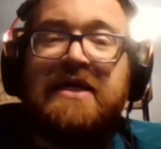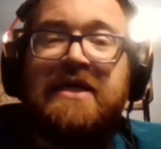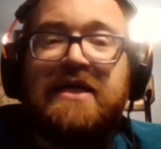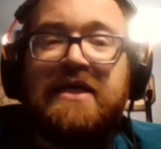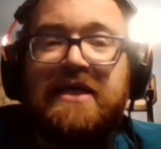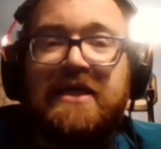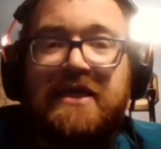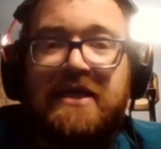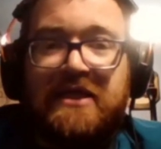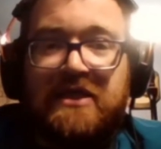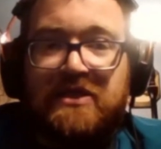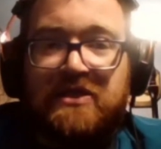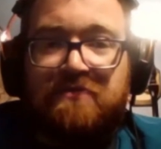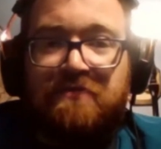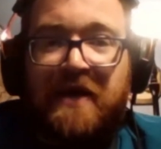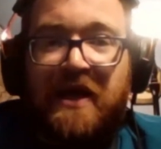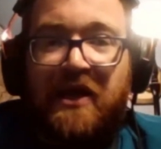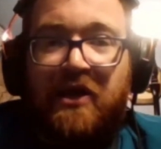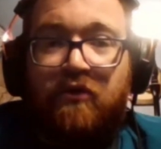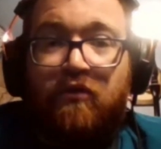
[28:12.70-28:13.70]
is
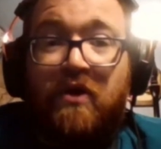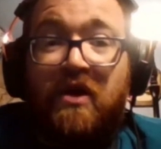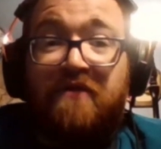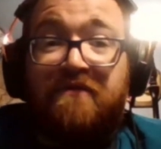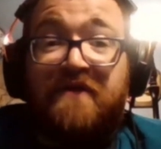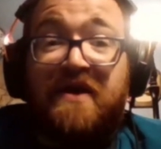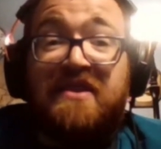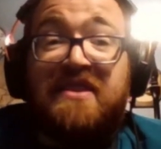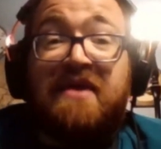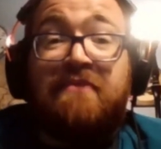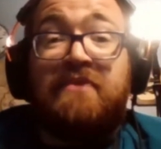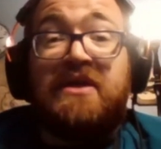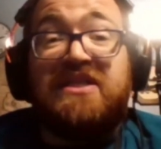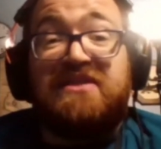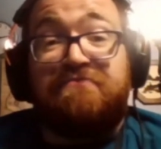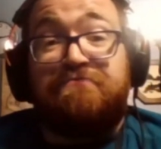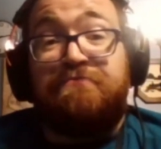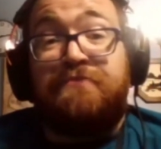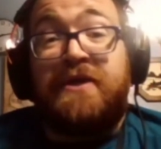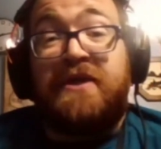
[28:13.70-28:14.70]
ballot qualified, that means
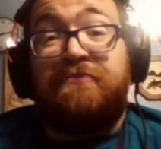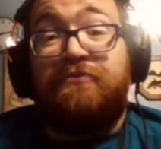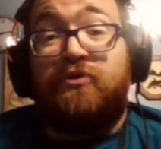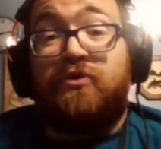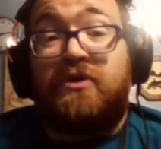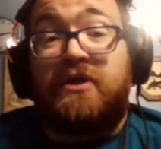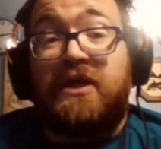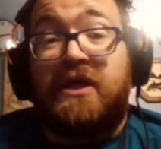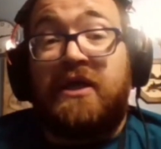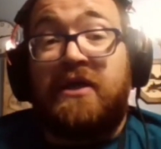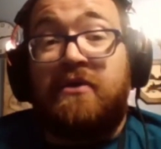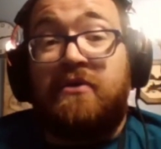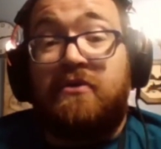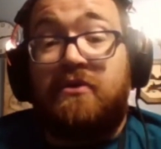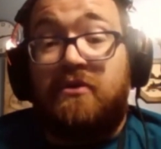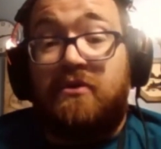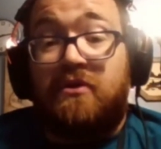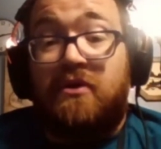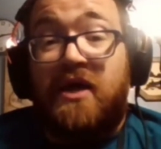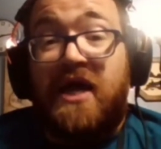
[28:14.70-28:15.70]
people can
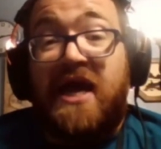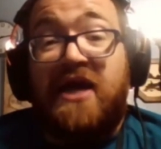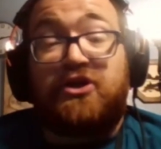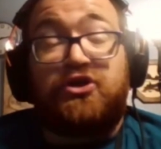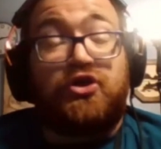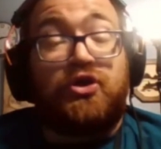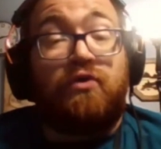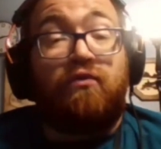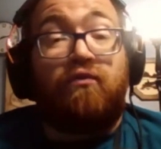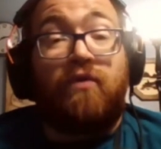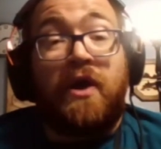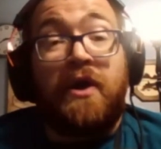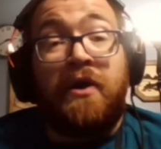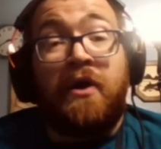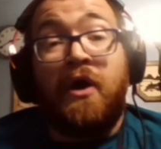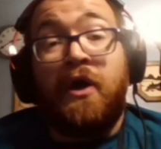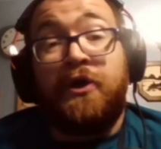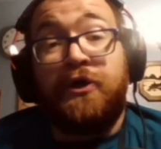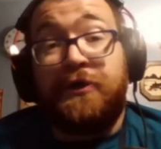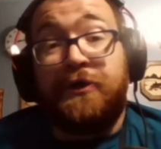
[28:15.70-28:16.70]
actually run
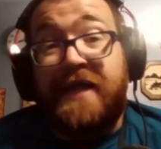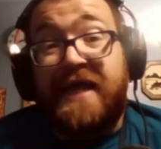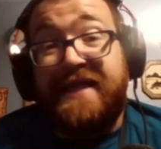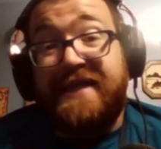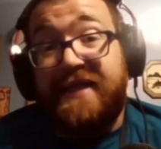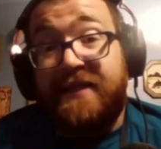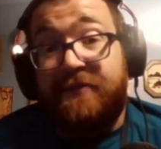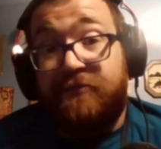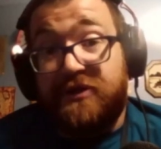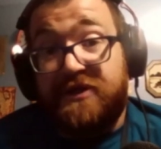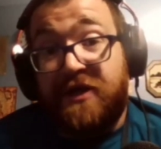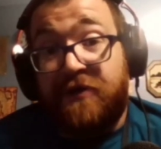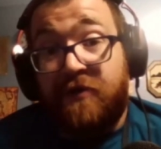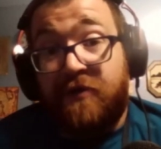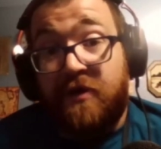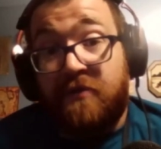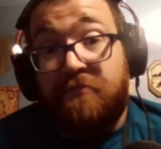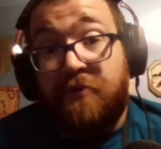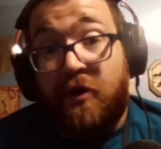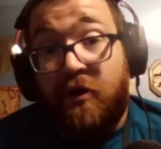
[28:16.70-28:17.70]
under that Libertarian
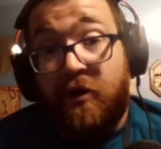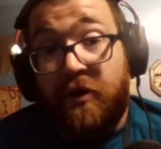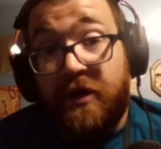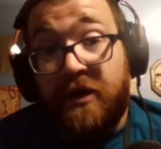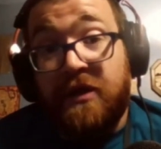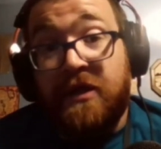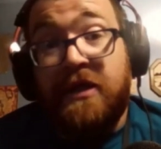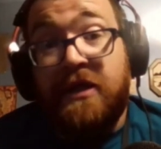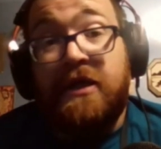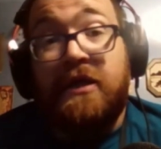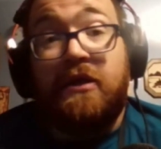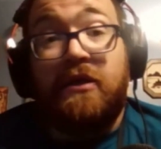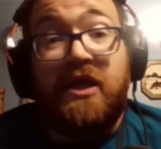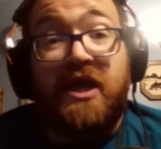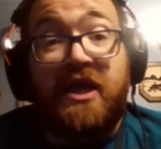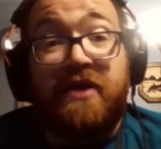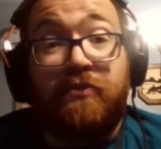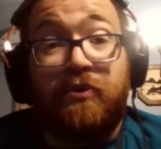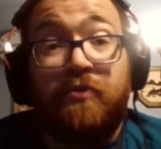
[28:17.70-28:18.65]
Party label.